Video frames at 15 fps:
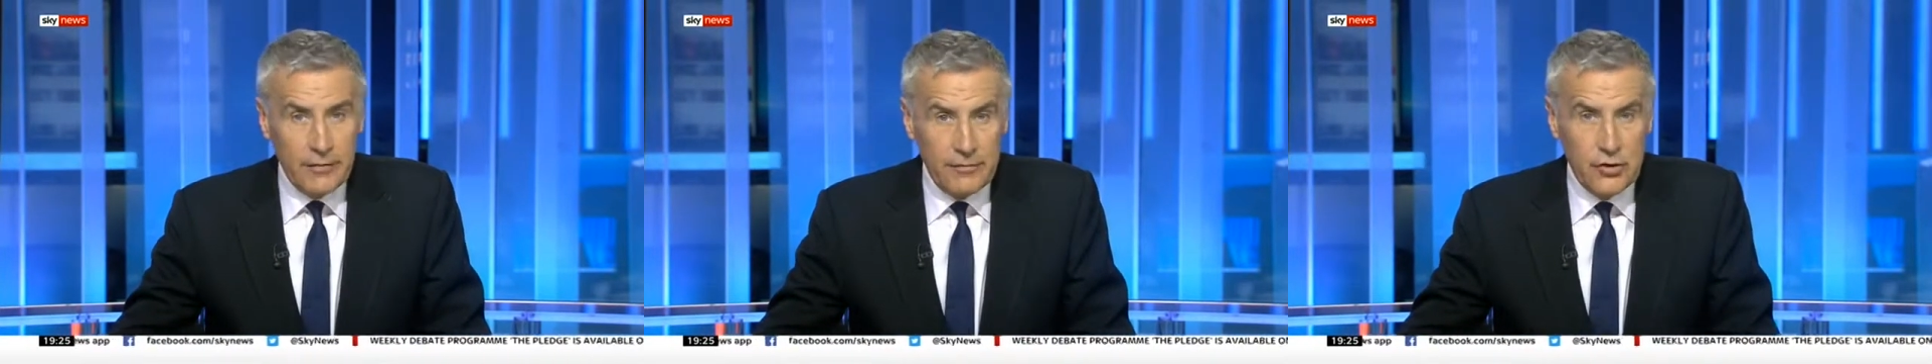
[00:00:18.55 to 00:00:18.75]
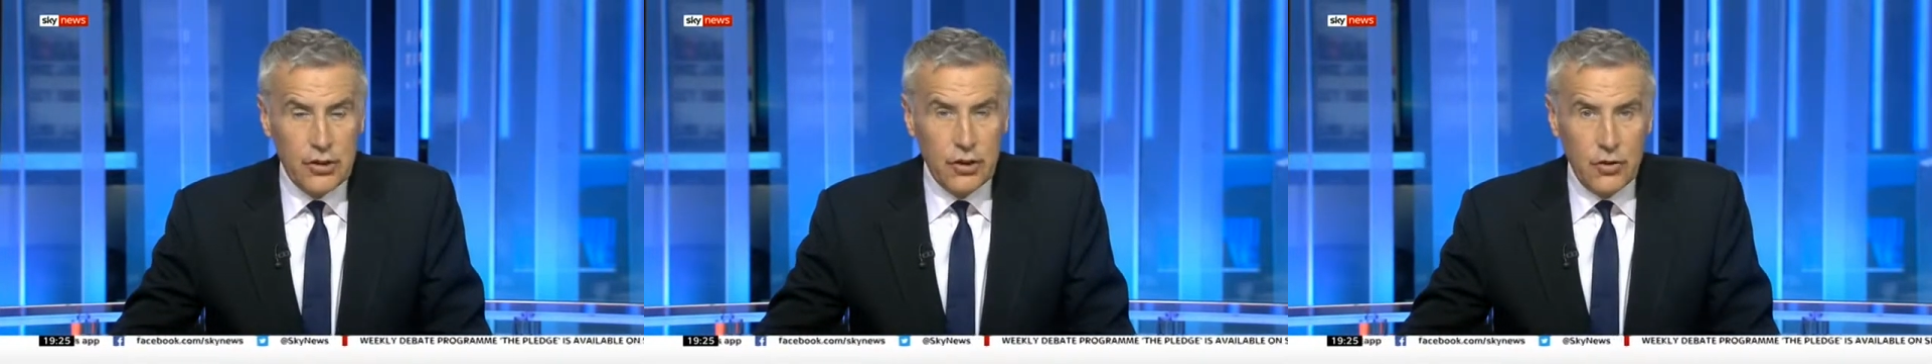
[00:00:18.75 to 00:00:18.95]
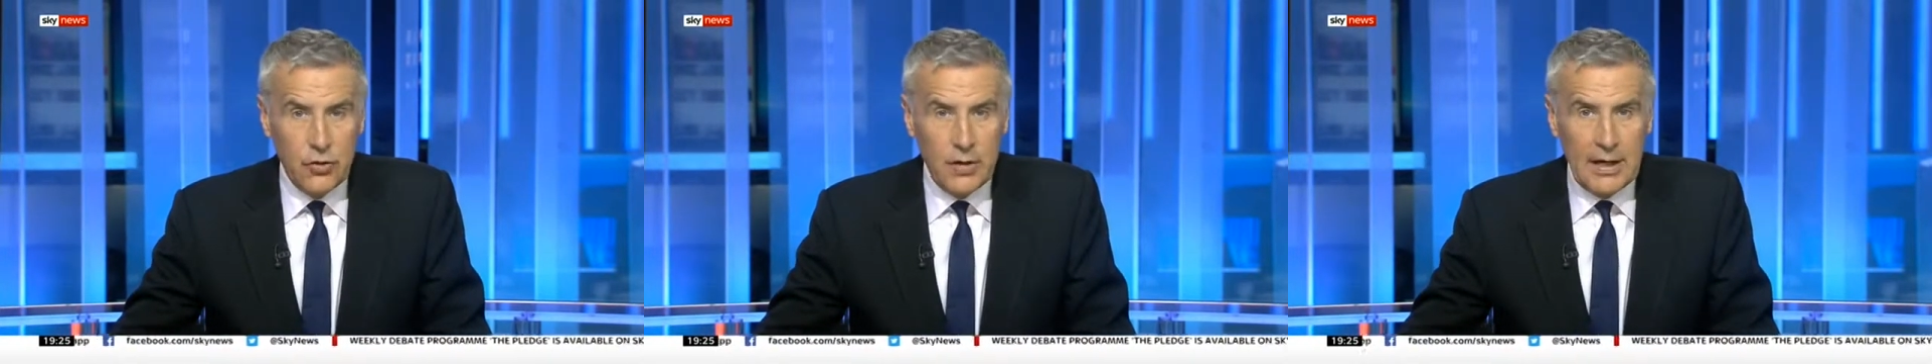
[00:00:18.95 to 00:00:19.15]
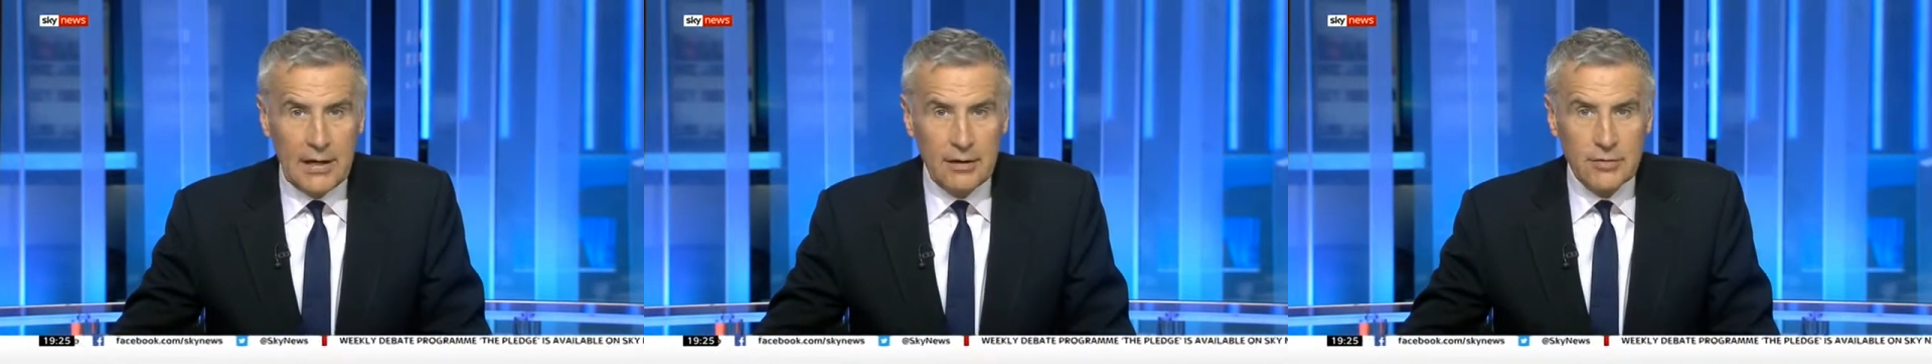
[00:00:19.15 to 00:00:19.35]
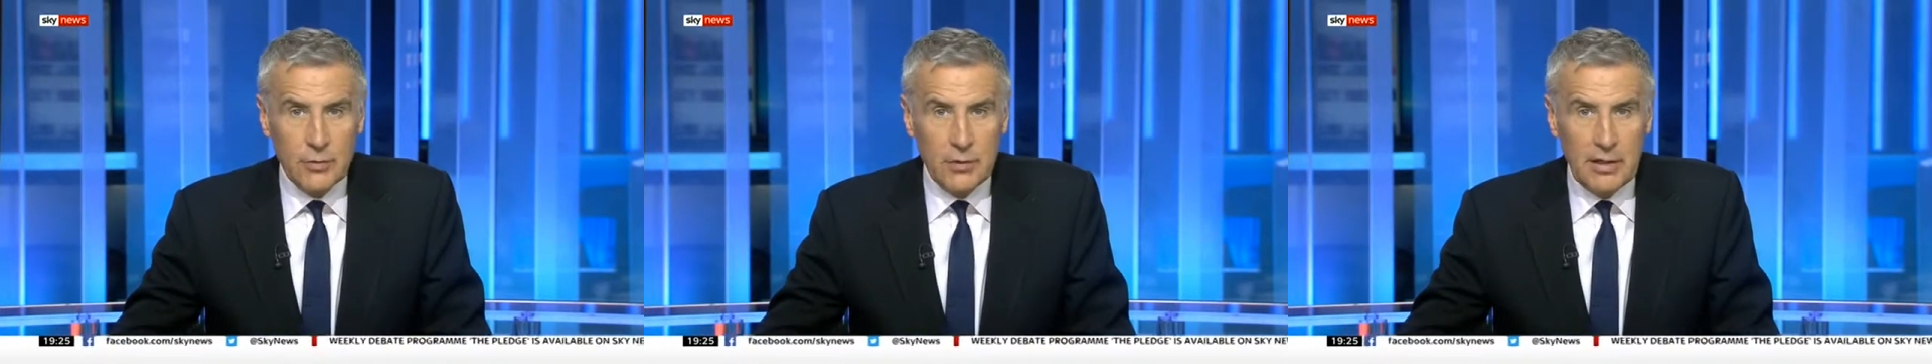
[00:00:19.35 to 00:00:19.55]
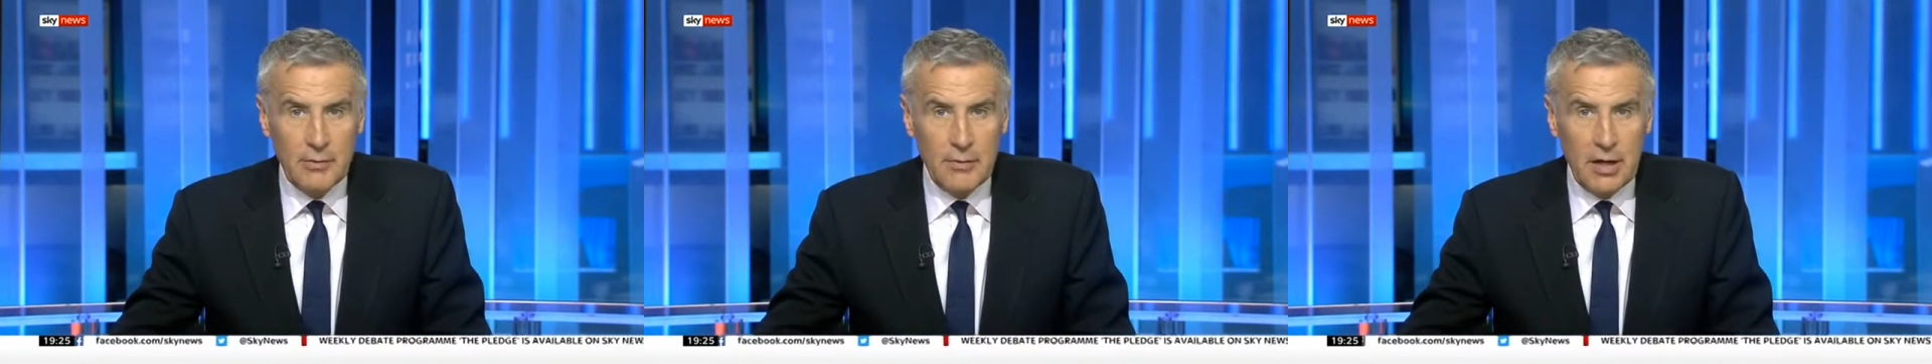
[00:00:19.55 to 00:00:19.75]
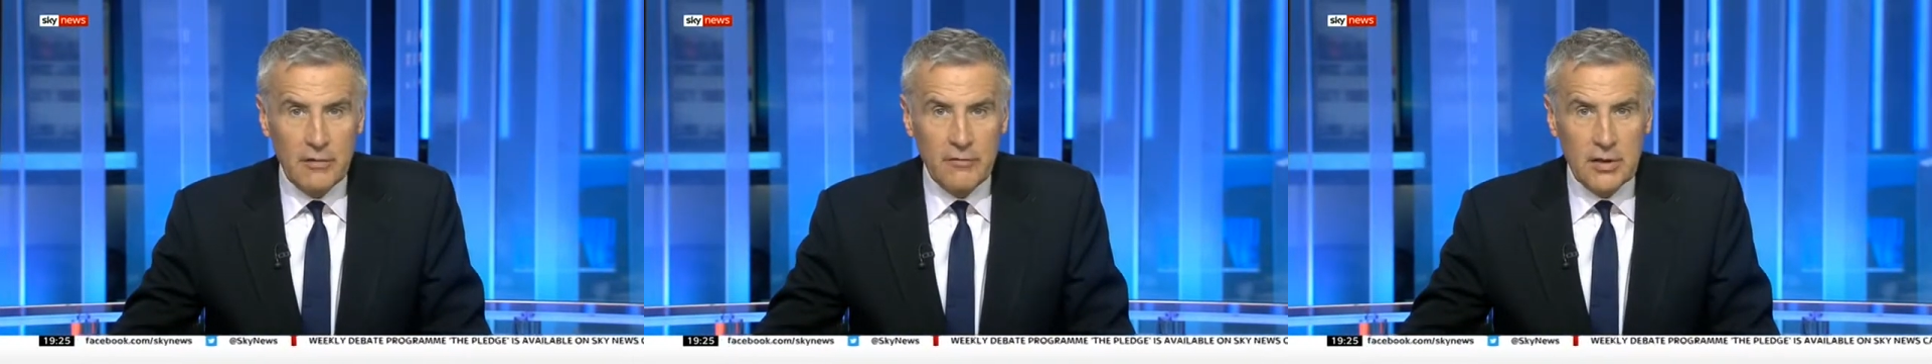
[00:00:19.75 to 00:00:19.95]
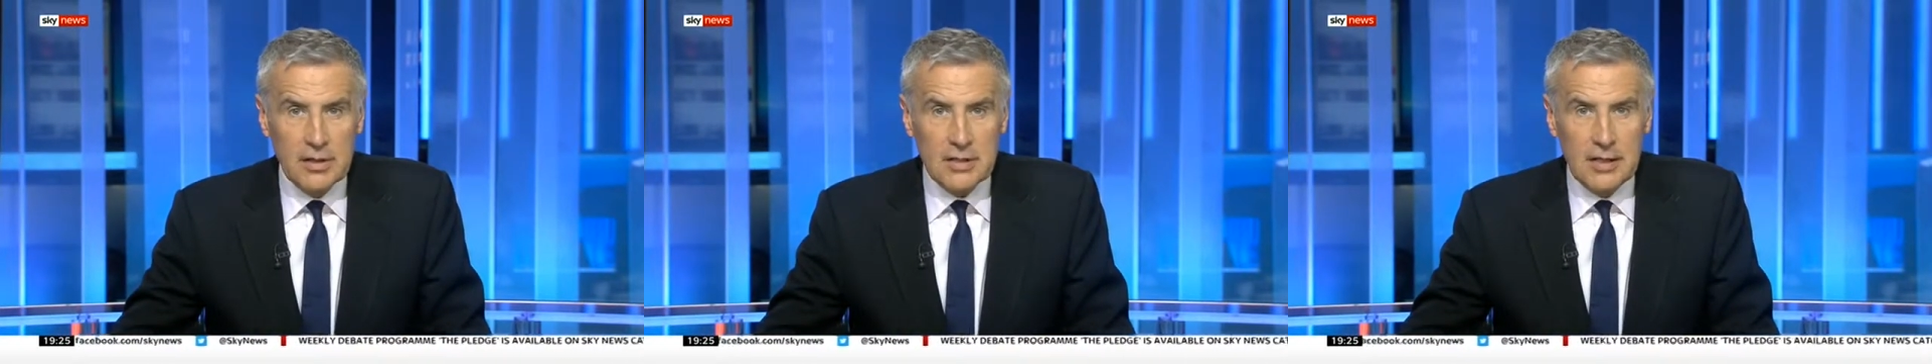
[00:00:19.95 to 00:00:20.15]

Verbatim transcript: of June now to win them over, as